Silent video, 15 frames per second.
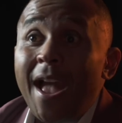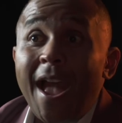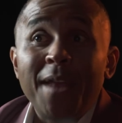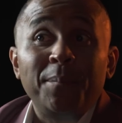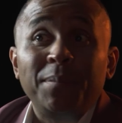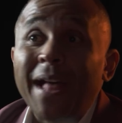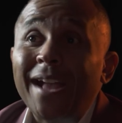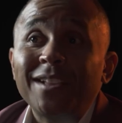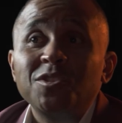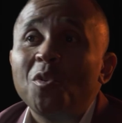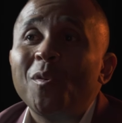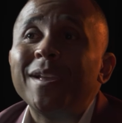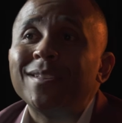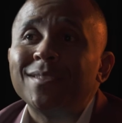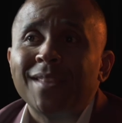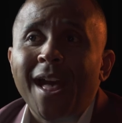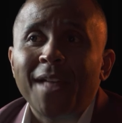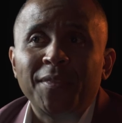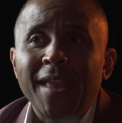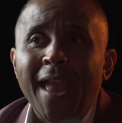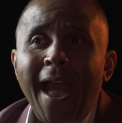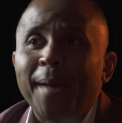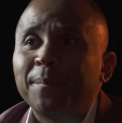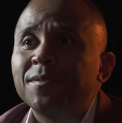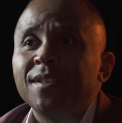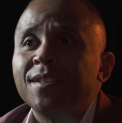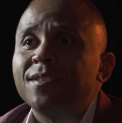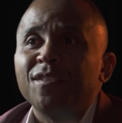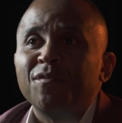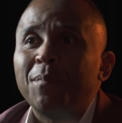And Black joy is not the
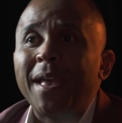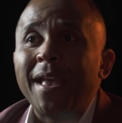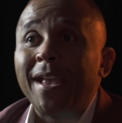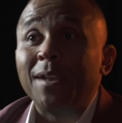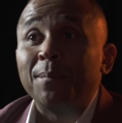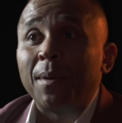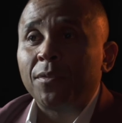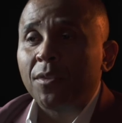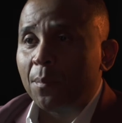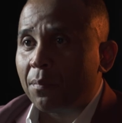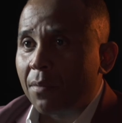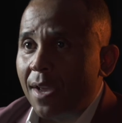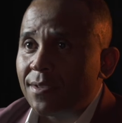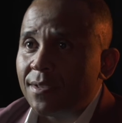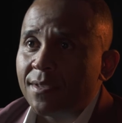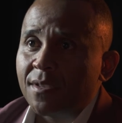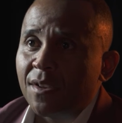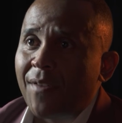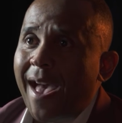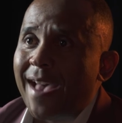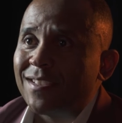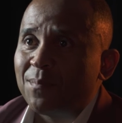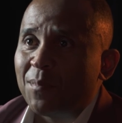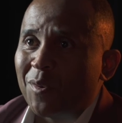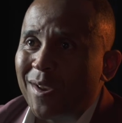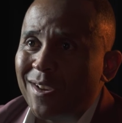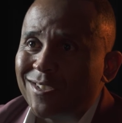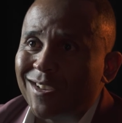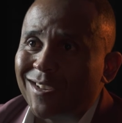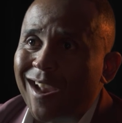absence of pain, but the presence of
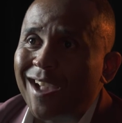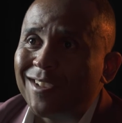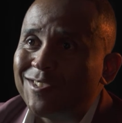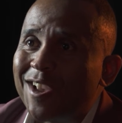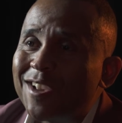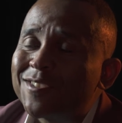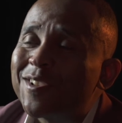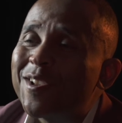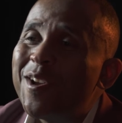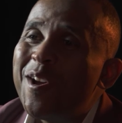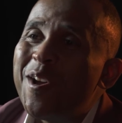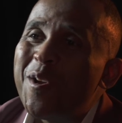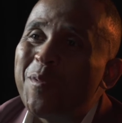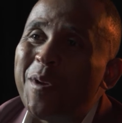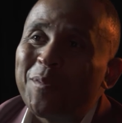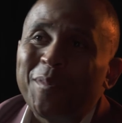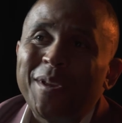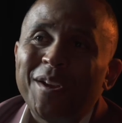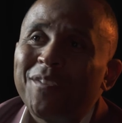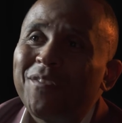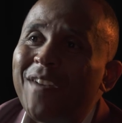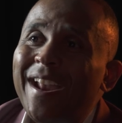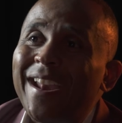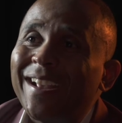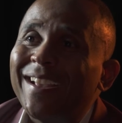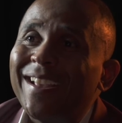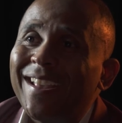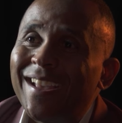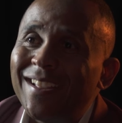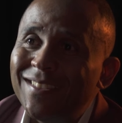aspiration, not just what we are fighting
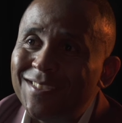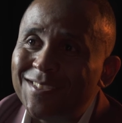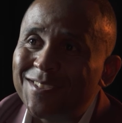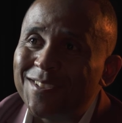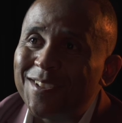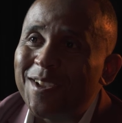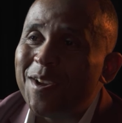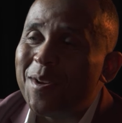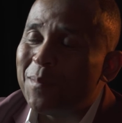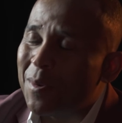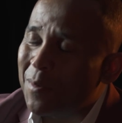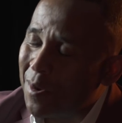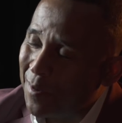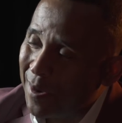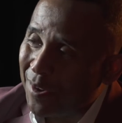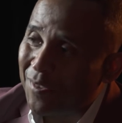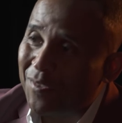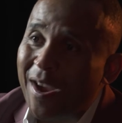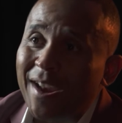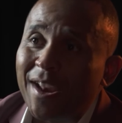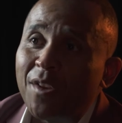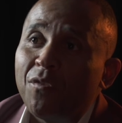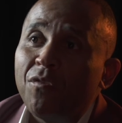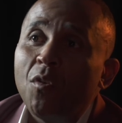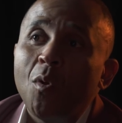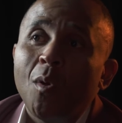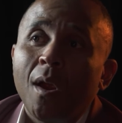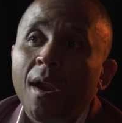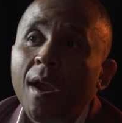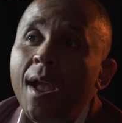against, but what we are fighting
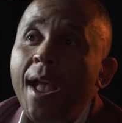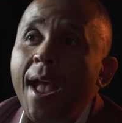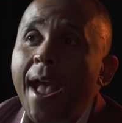for.